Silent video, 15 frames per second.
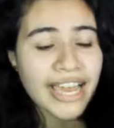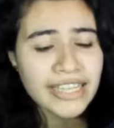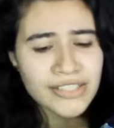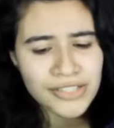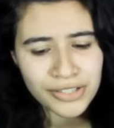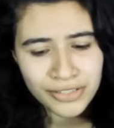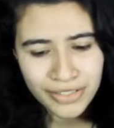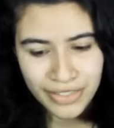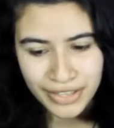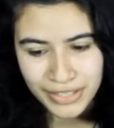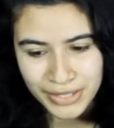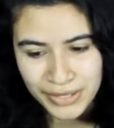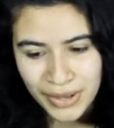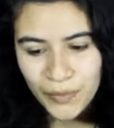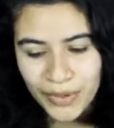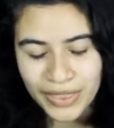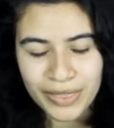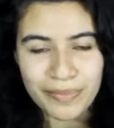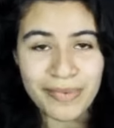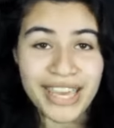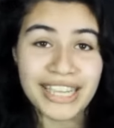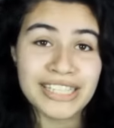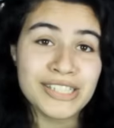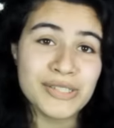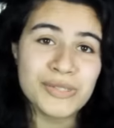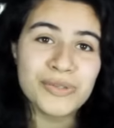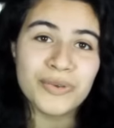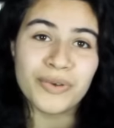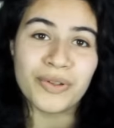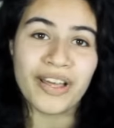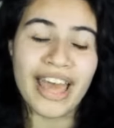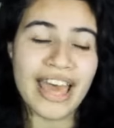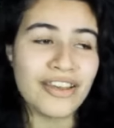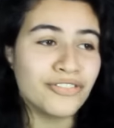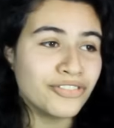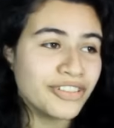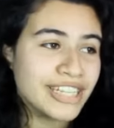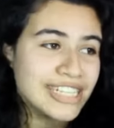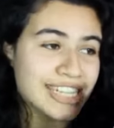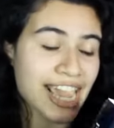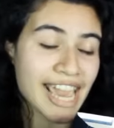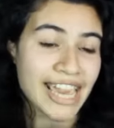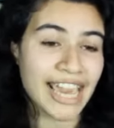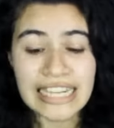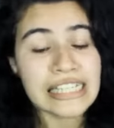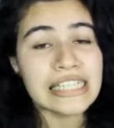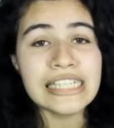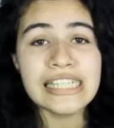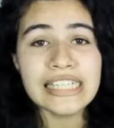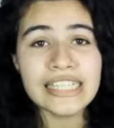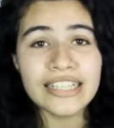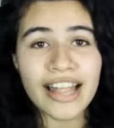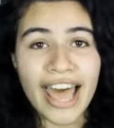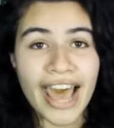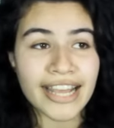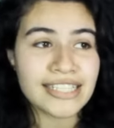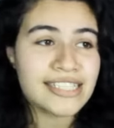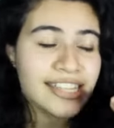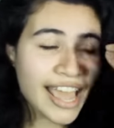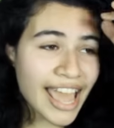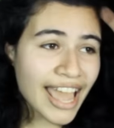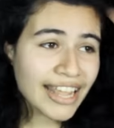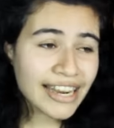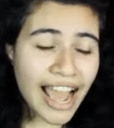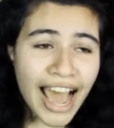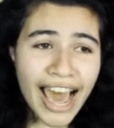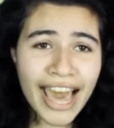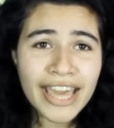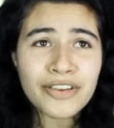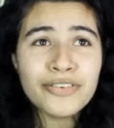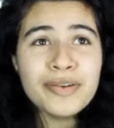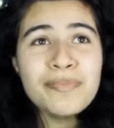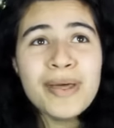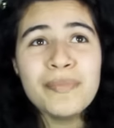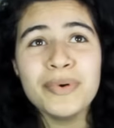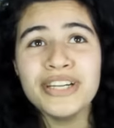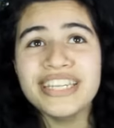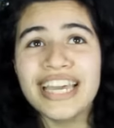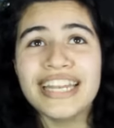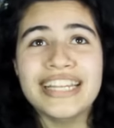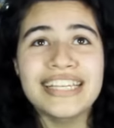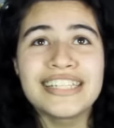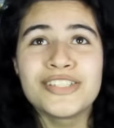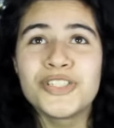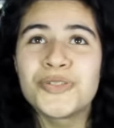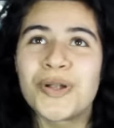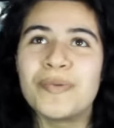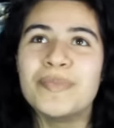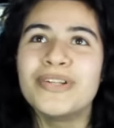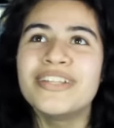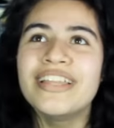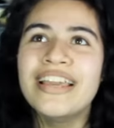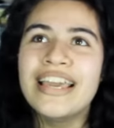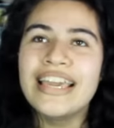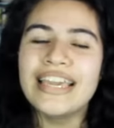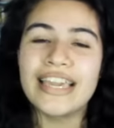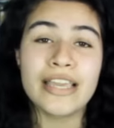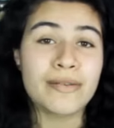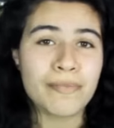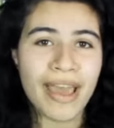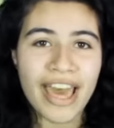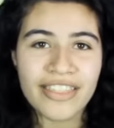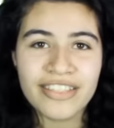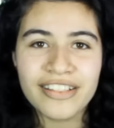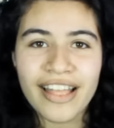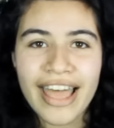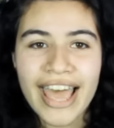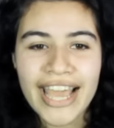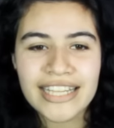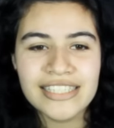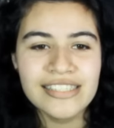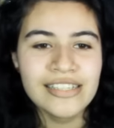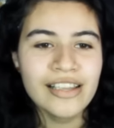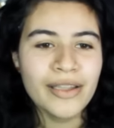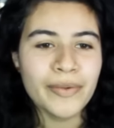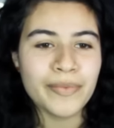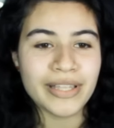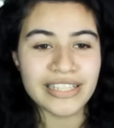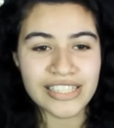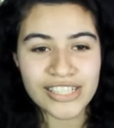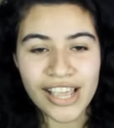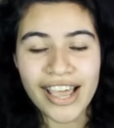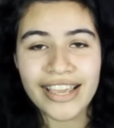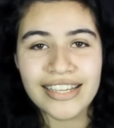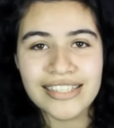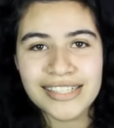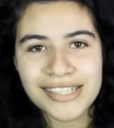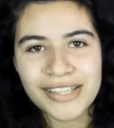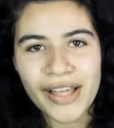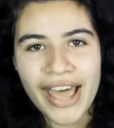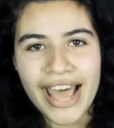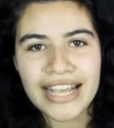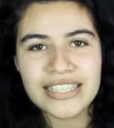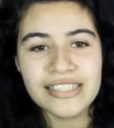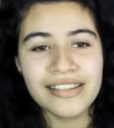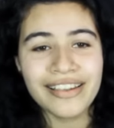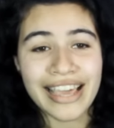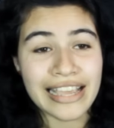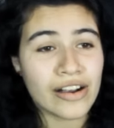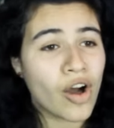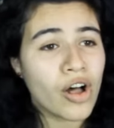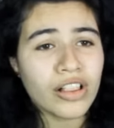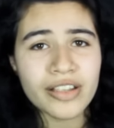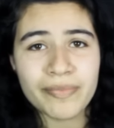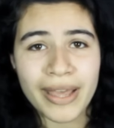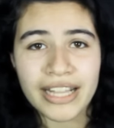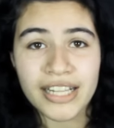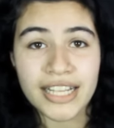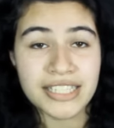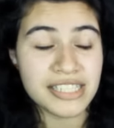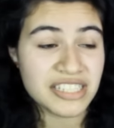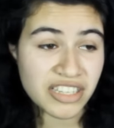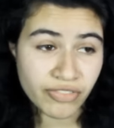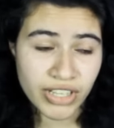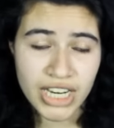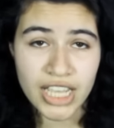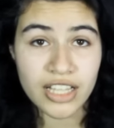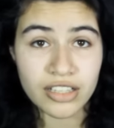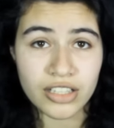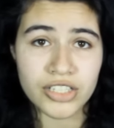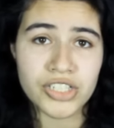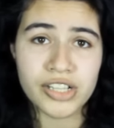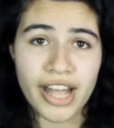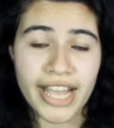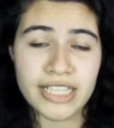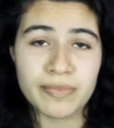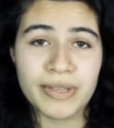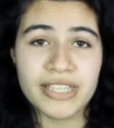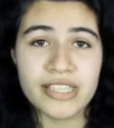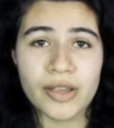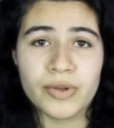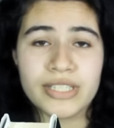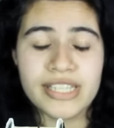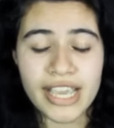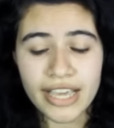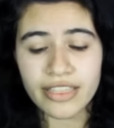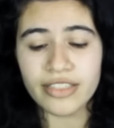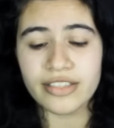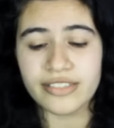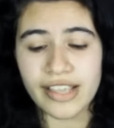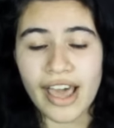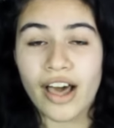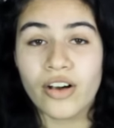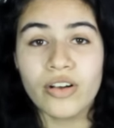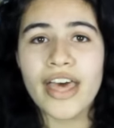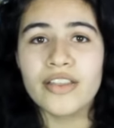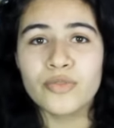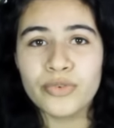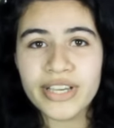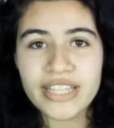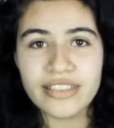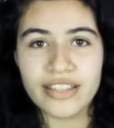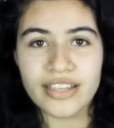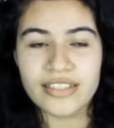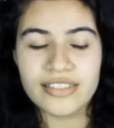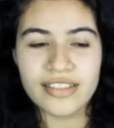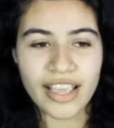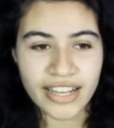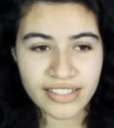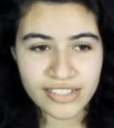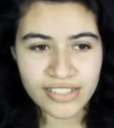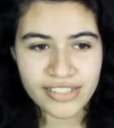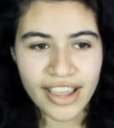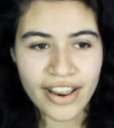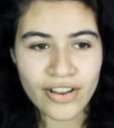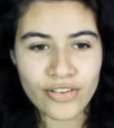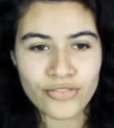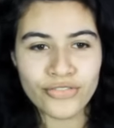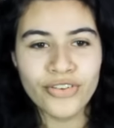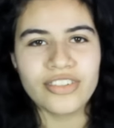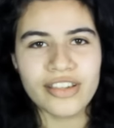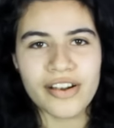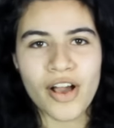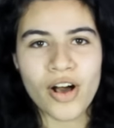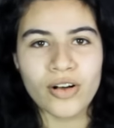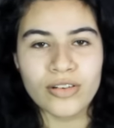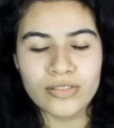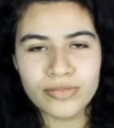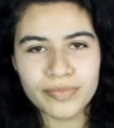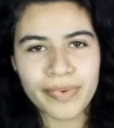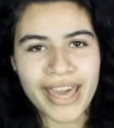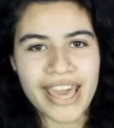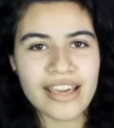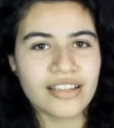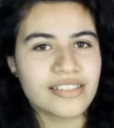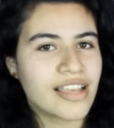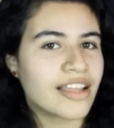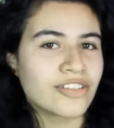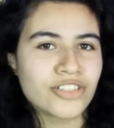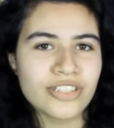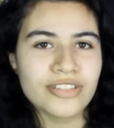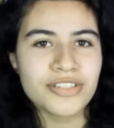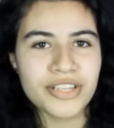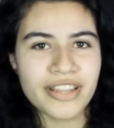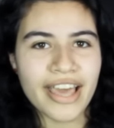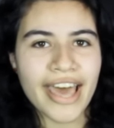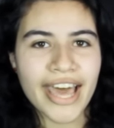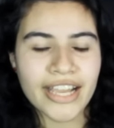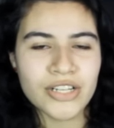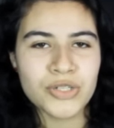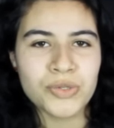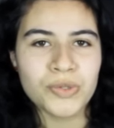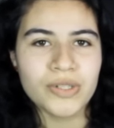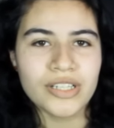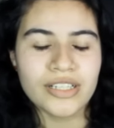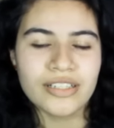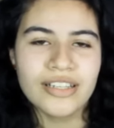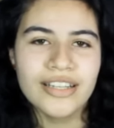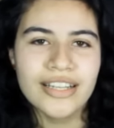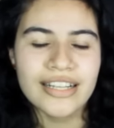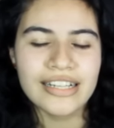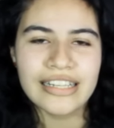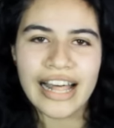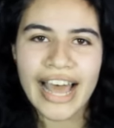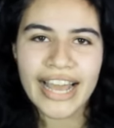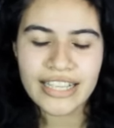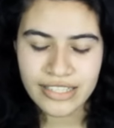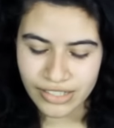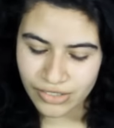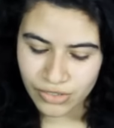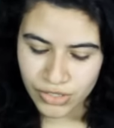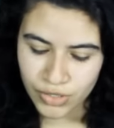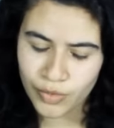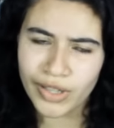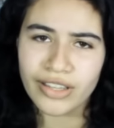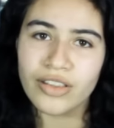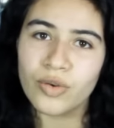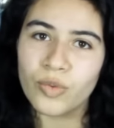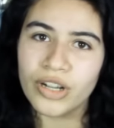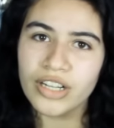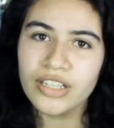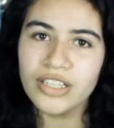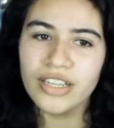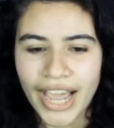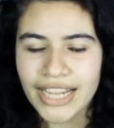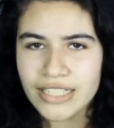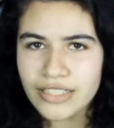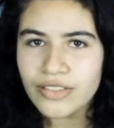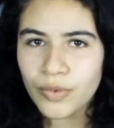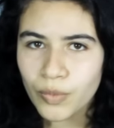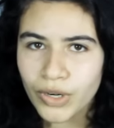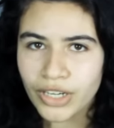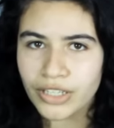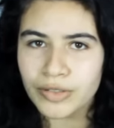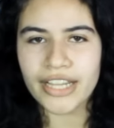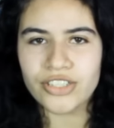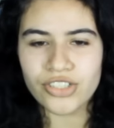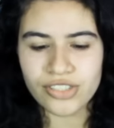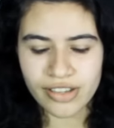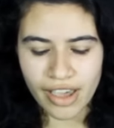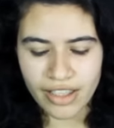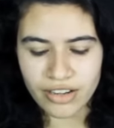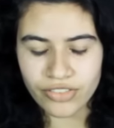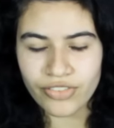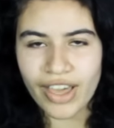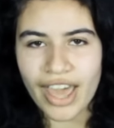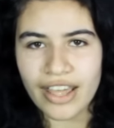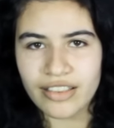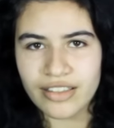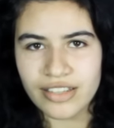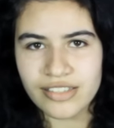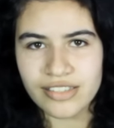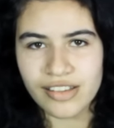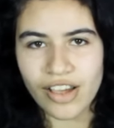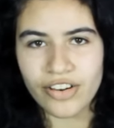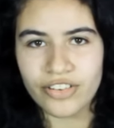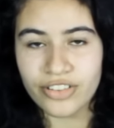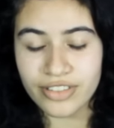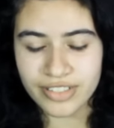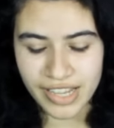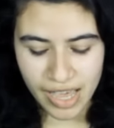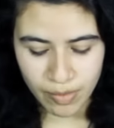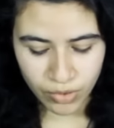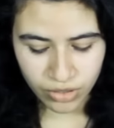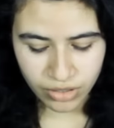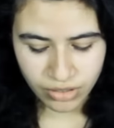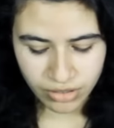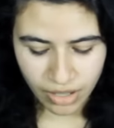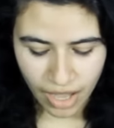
I took this with me to school every day into class and I remember getting in trouble in math class, in science class, in all of my classes, even English class, because I would take this out and read this instead of, you know, paying attention to the actual class and doing the work. I did the work. I just kind of had this under the table